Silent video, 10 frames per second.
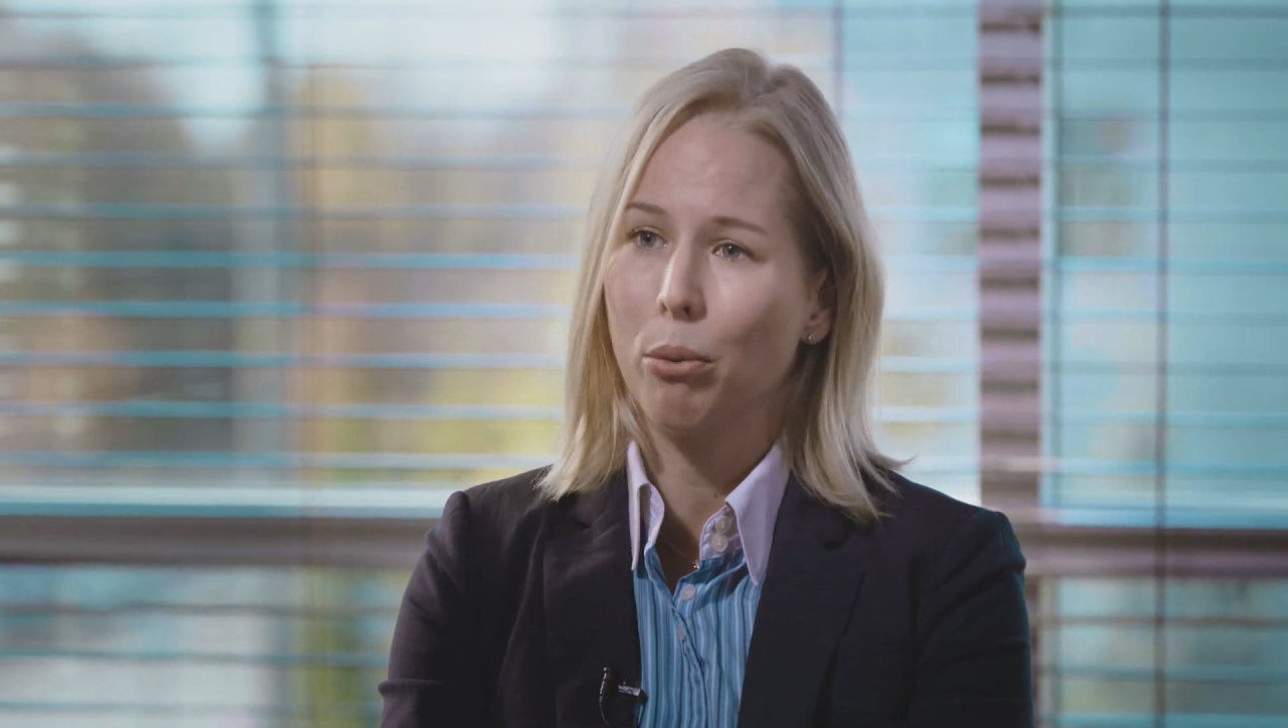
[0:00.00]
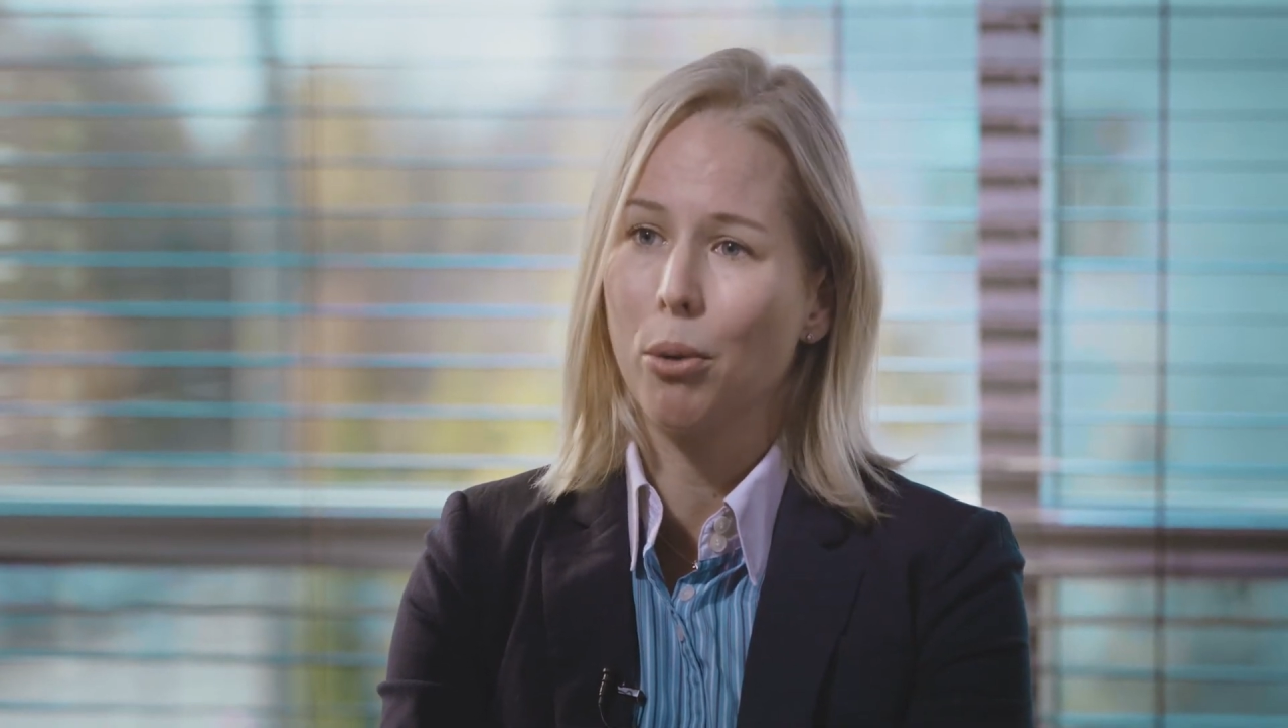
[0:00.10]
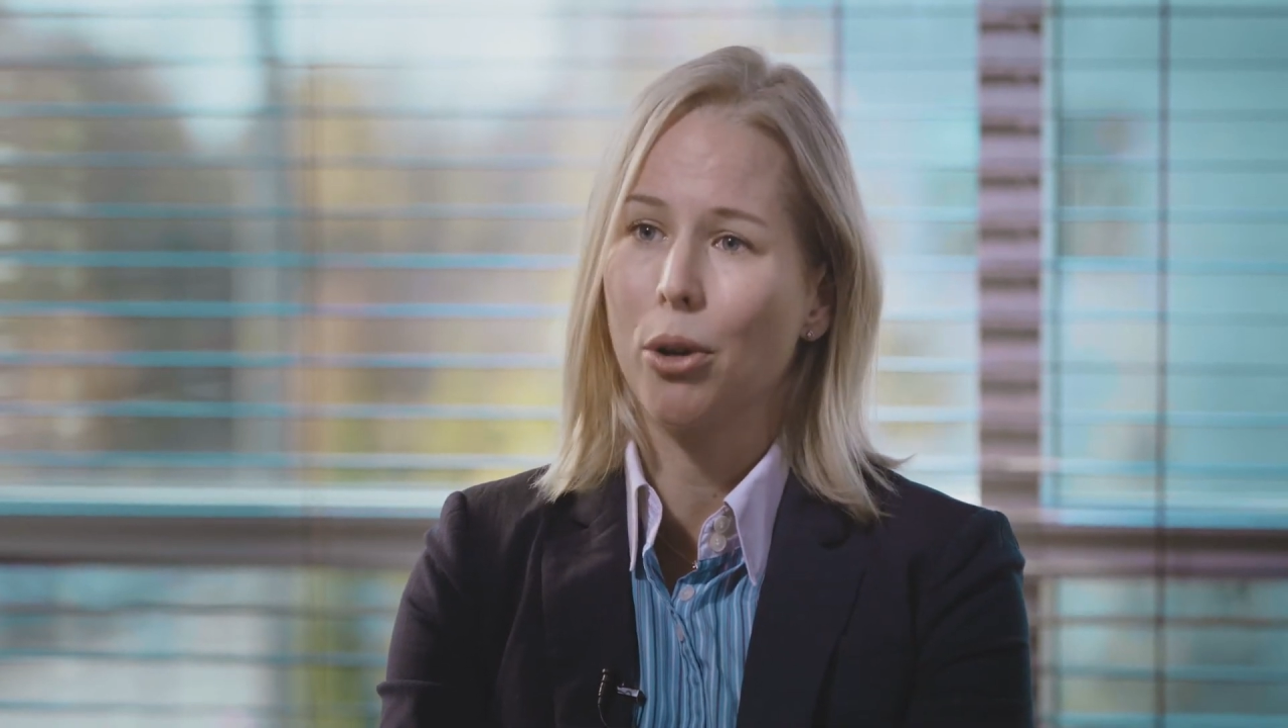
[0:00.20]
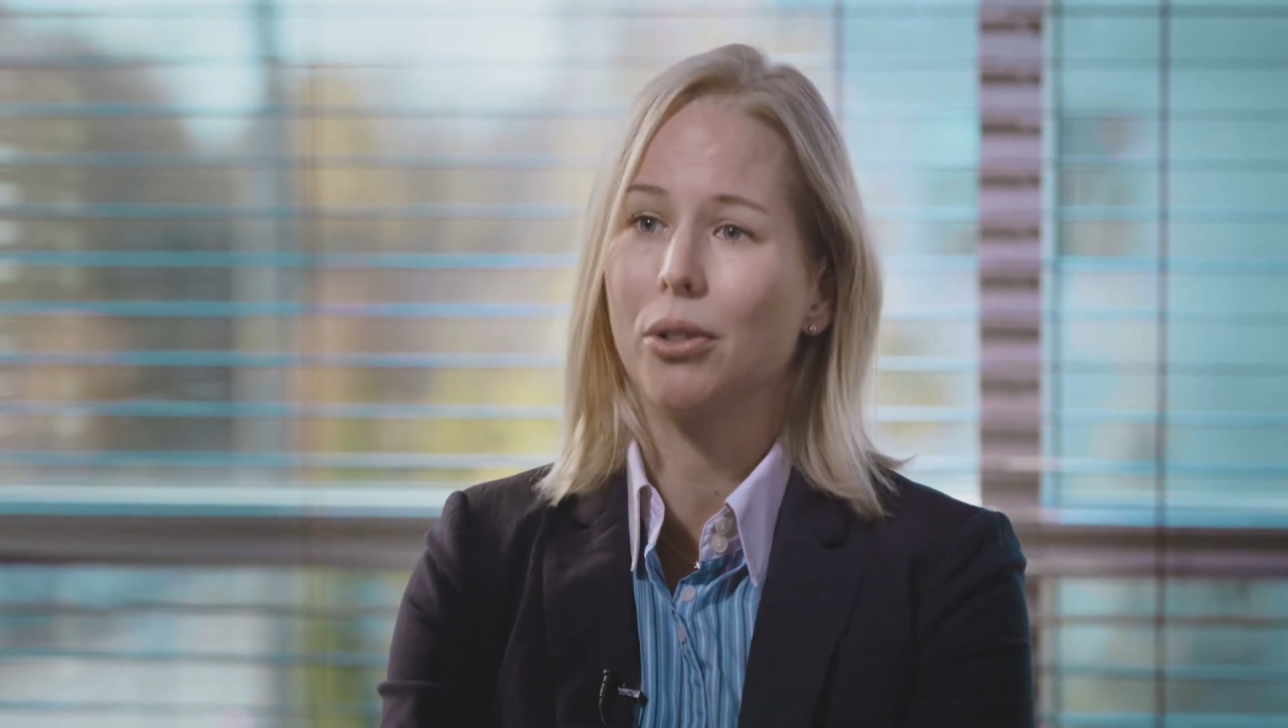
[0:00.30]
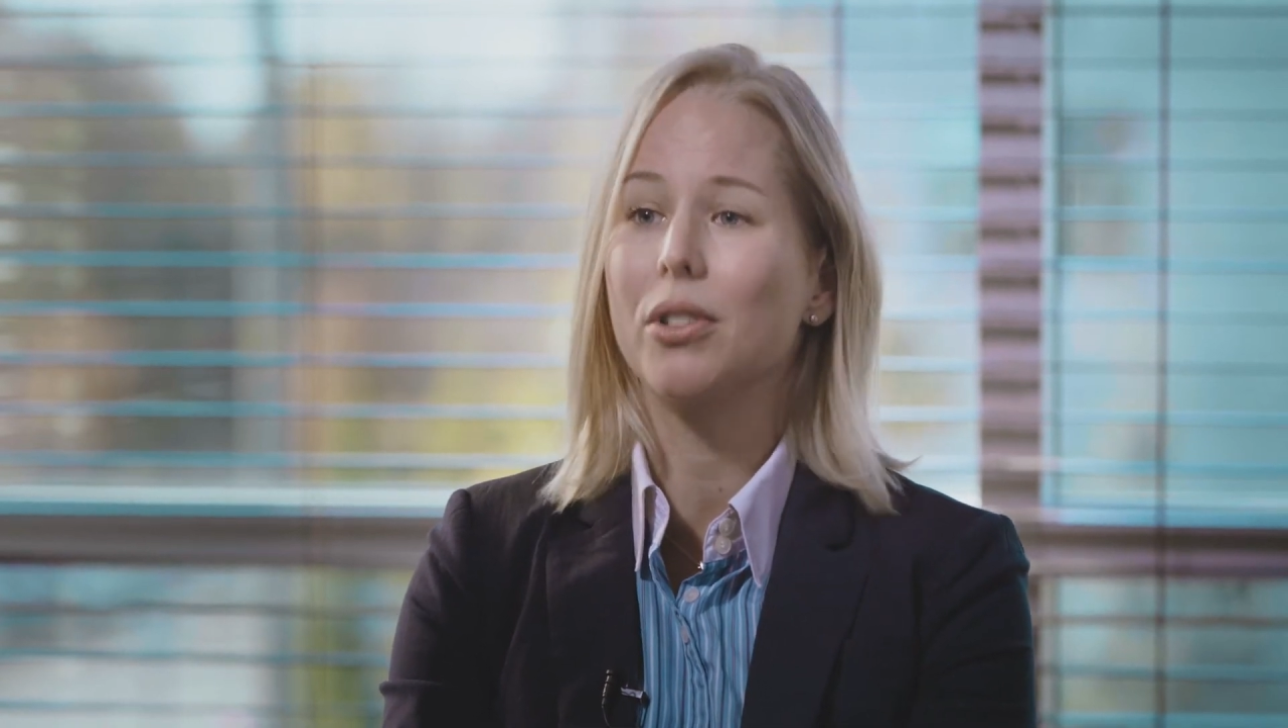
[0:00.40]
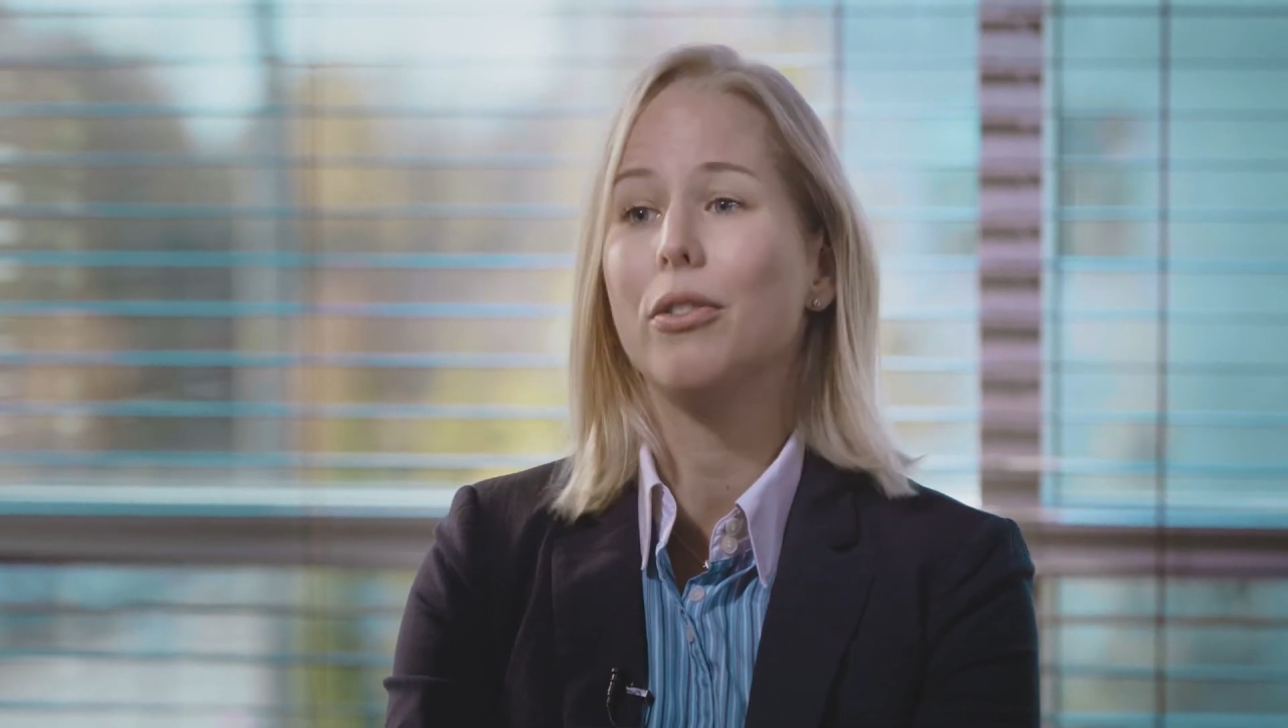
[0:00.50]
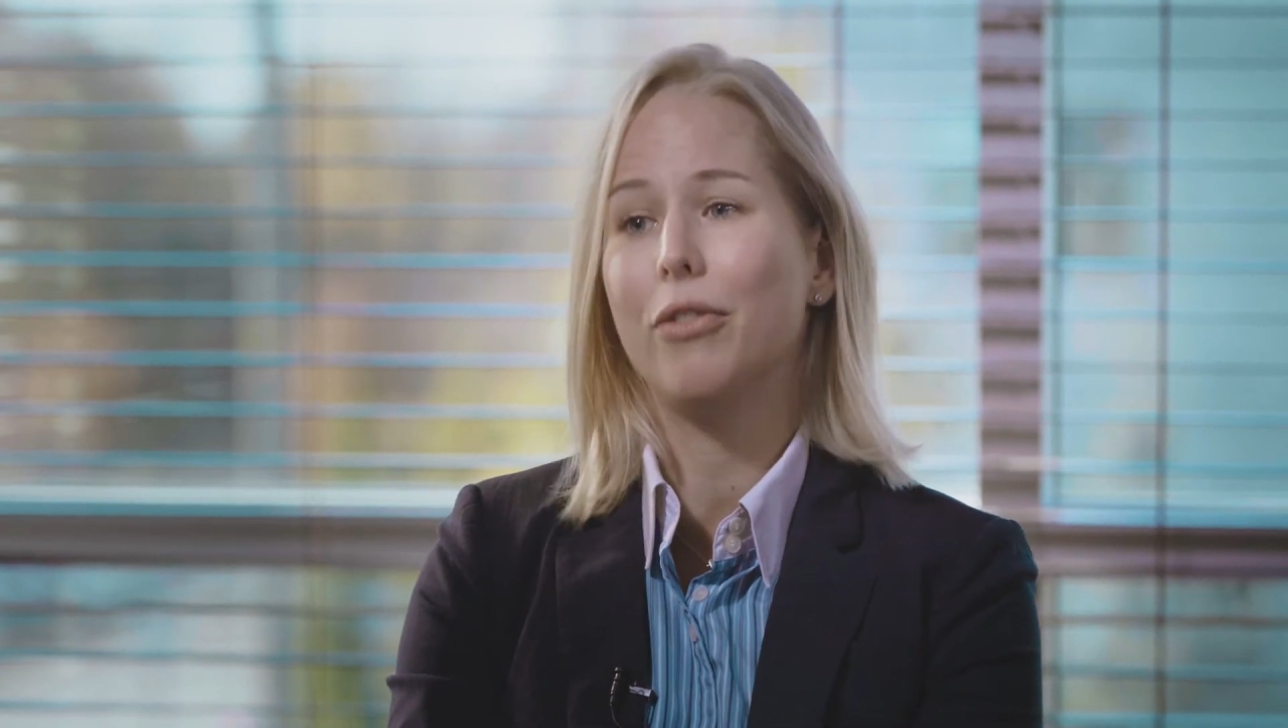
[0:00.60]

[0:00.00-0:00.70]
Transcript: the world